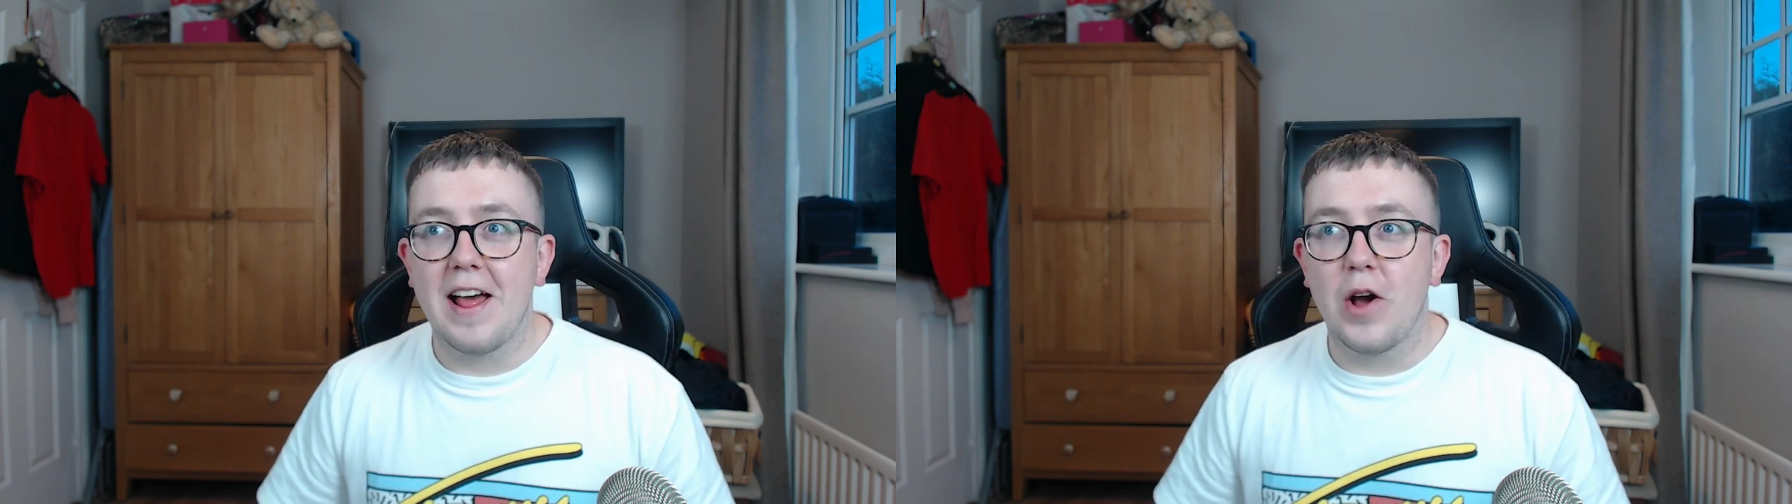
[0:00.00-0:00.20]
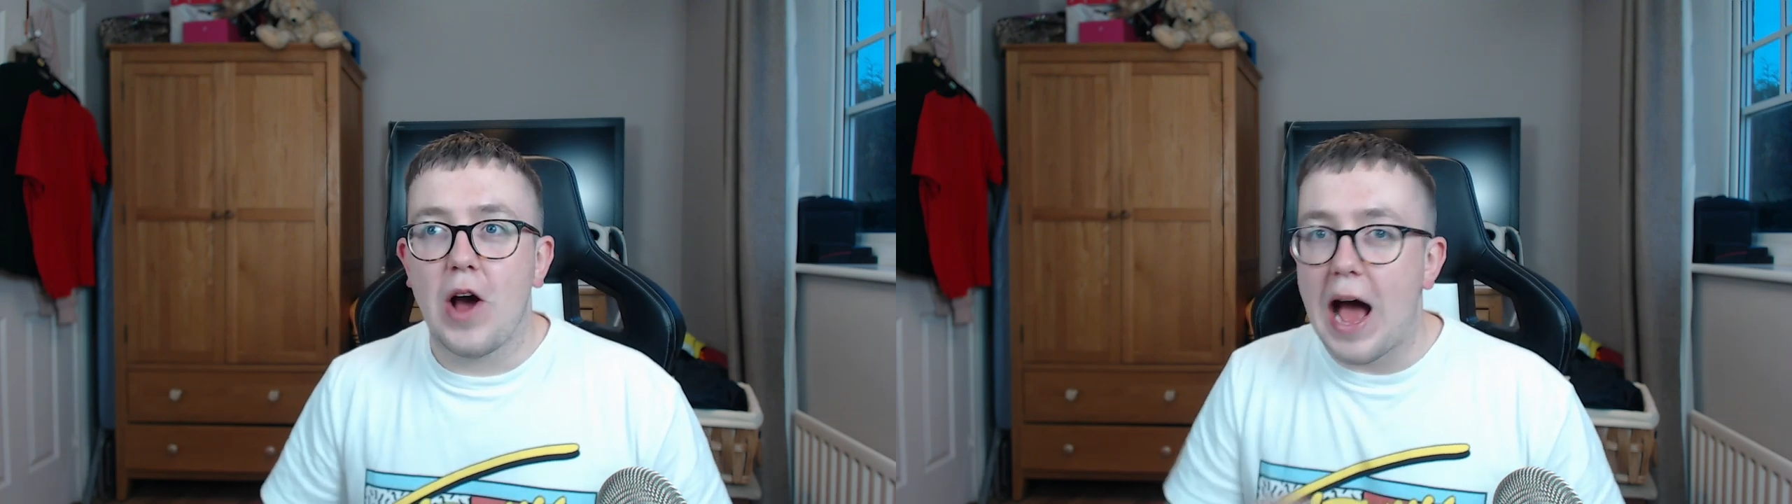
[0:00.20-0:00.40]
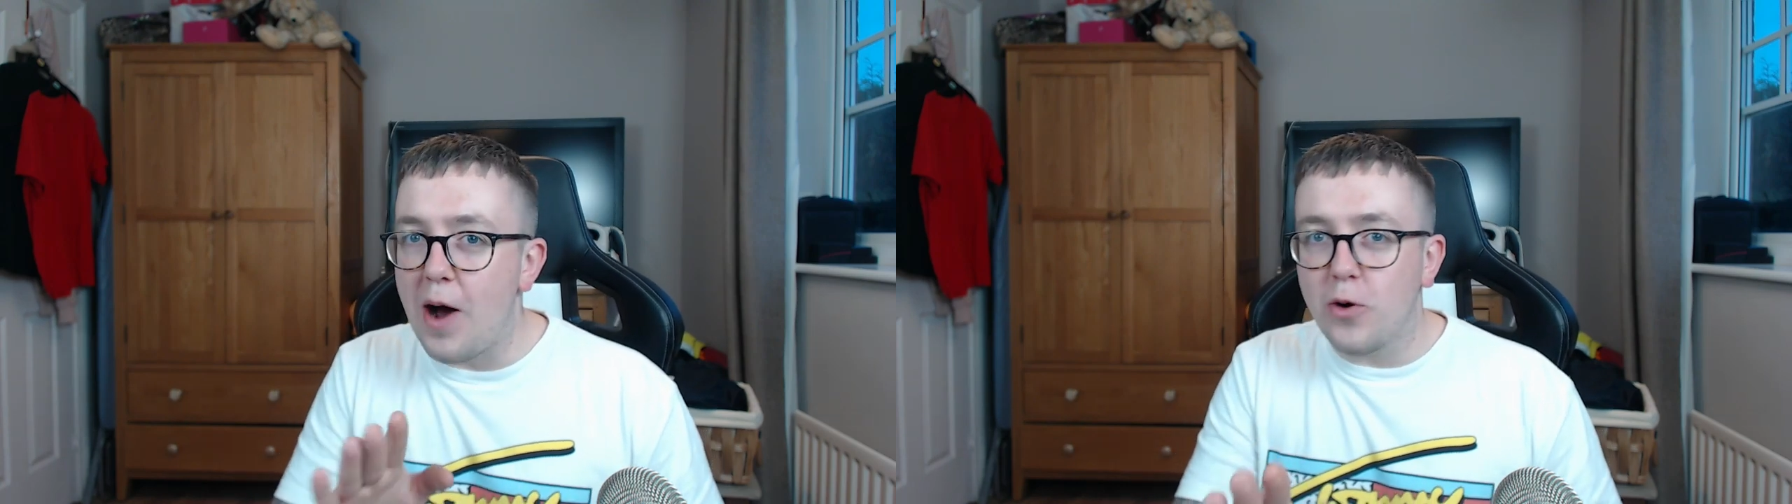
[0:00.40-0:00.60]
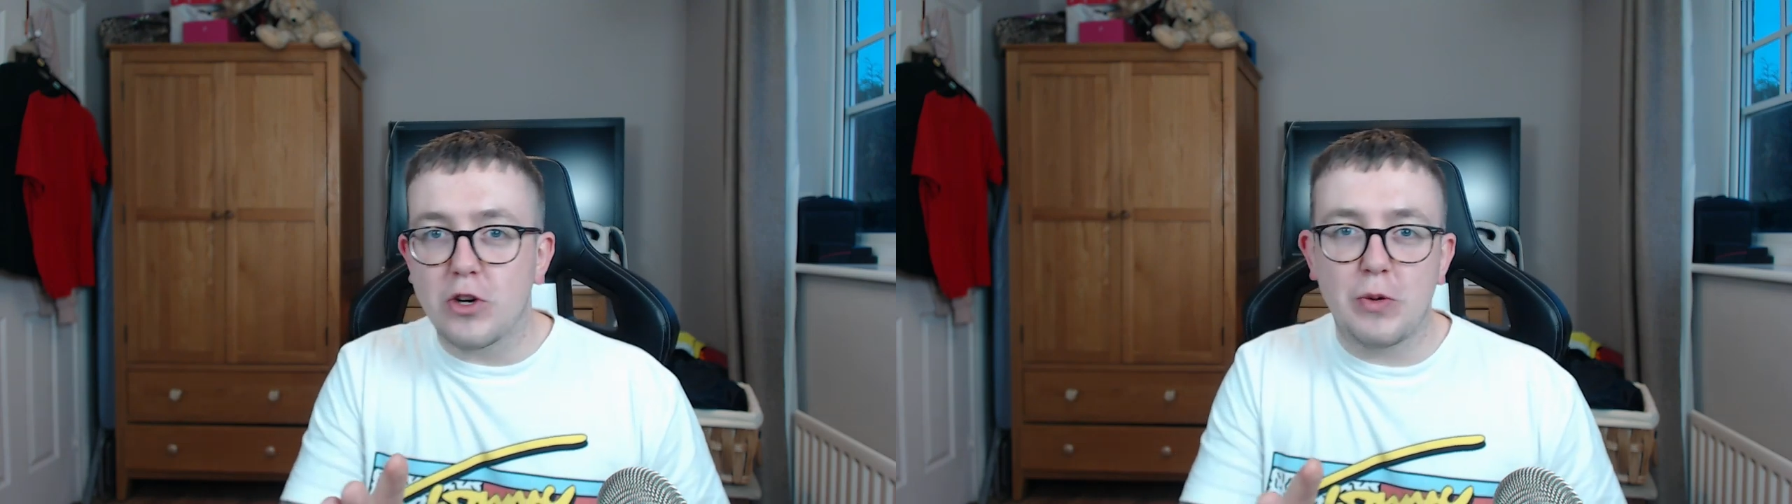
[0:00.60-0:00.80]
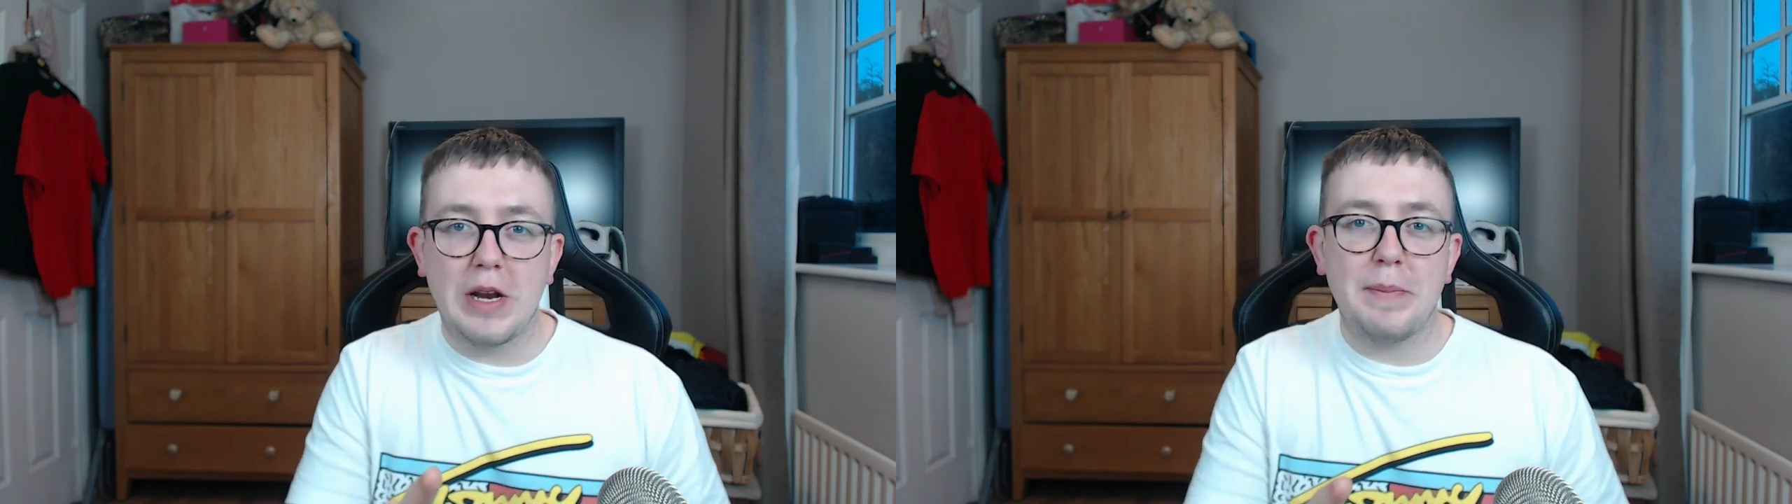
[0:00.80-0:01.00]
How good
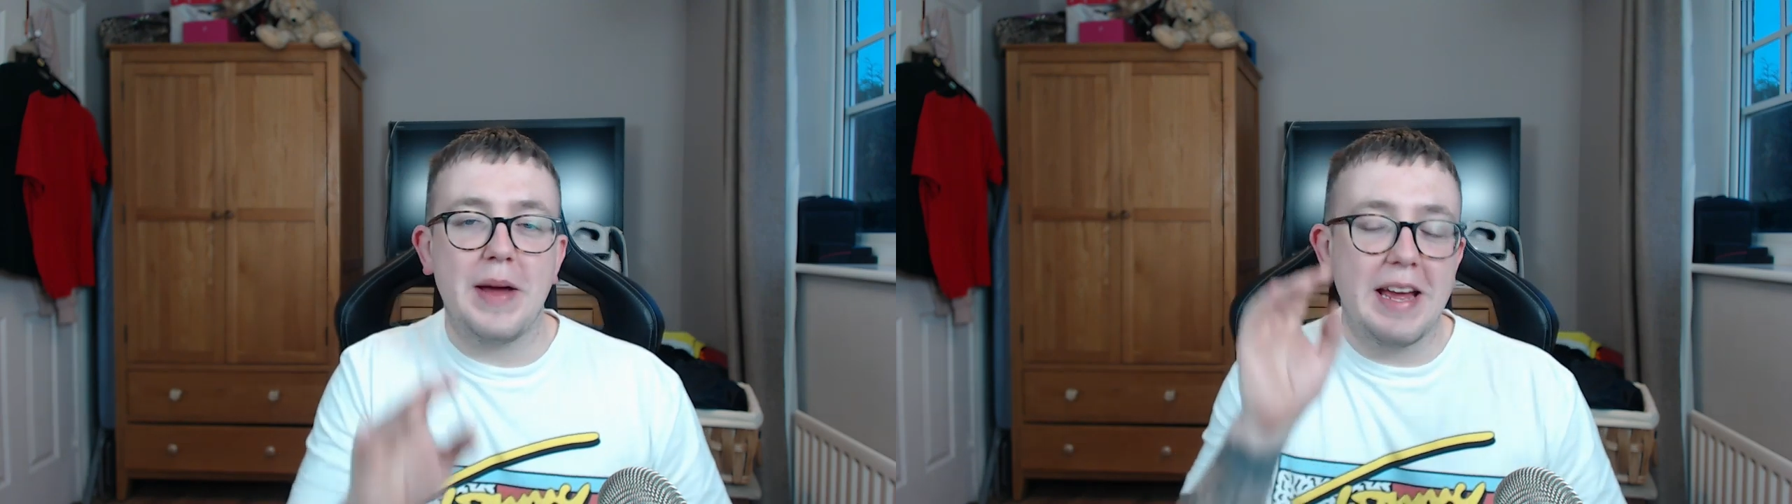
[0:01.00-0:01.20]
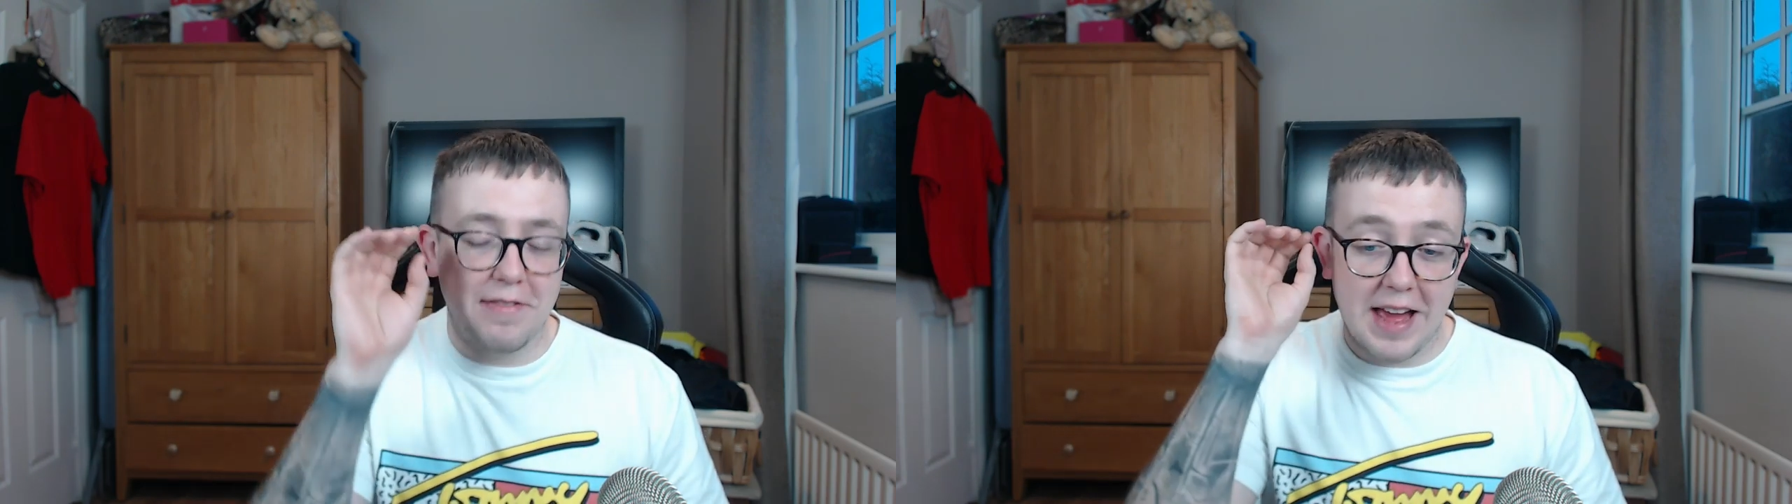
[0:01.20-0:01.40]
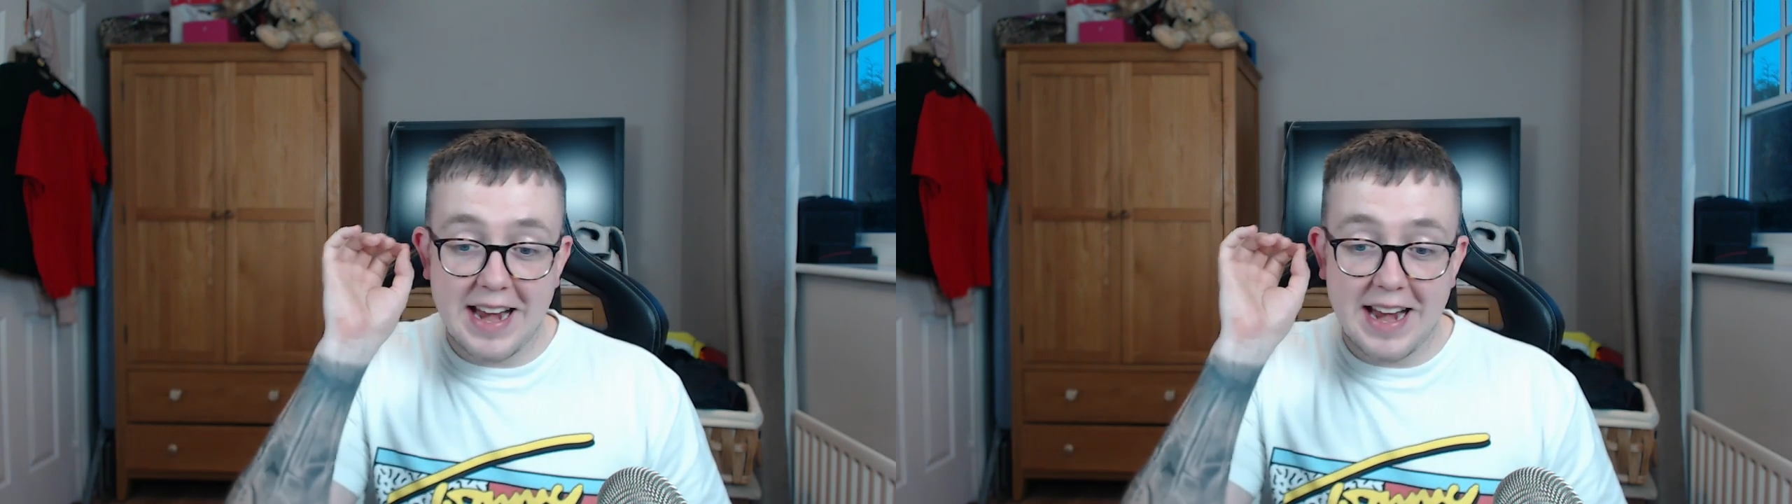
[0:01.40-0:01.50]
would it be if they